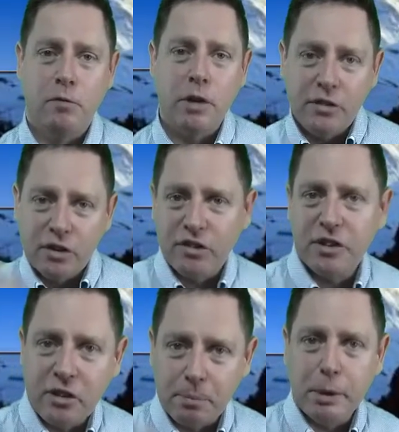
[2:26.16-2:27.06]
Right? So it
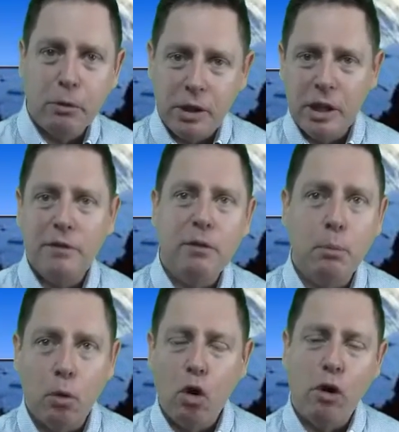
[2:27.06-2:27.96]
starts building
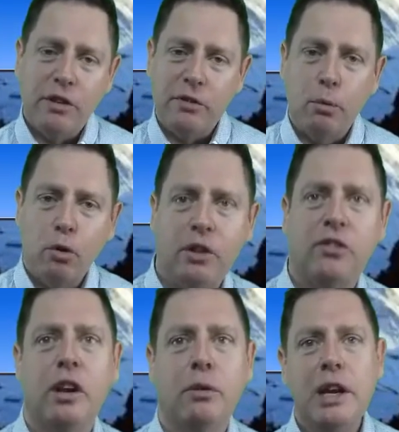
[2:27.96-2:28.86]
even more. There's more
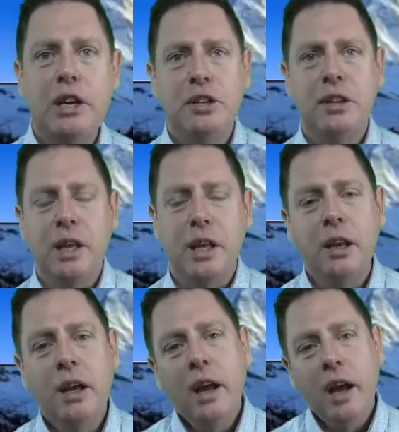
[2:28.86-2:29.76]
acceleration there.
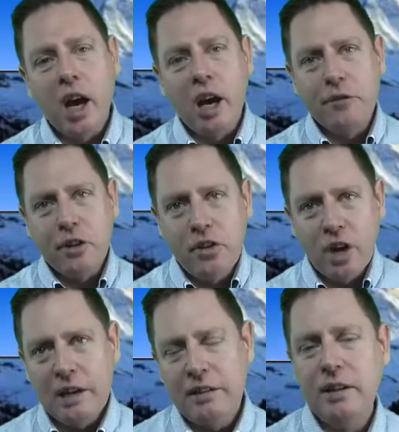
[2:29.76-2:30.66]
After
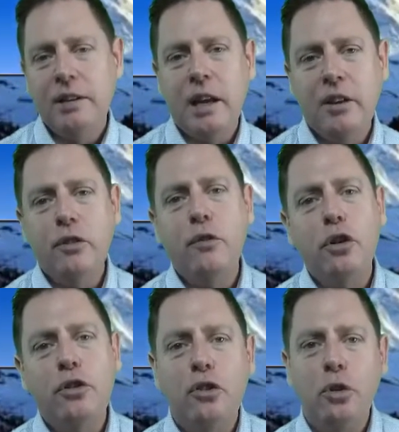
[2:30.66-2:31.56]
90 days, you've
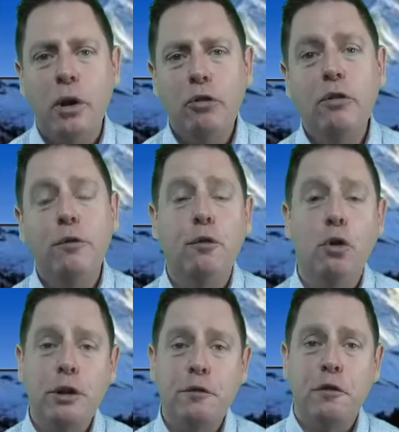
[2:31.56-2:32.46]
got a
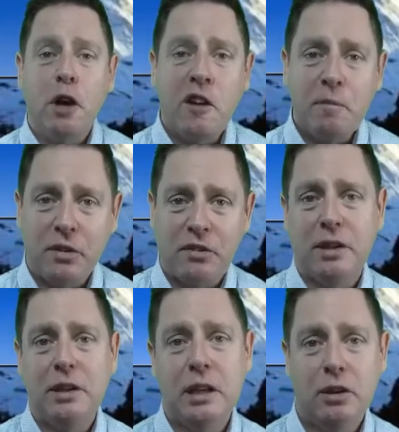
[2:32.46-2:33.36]

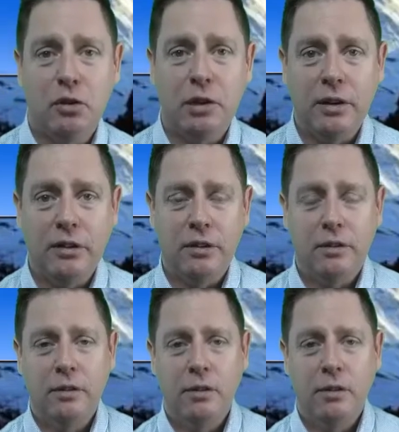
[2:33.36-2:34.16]
245% increase.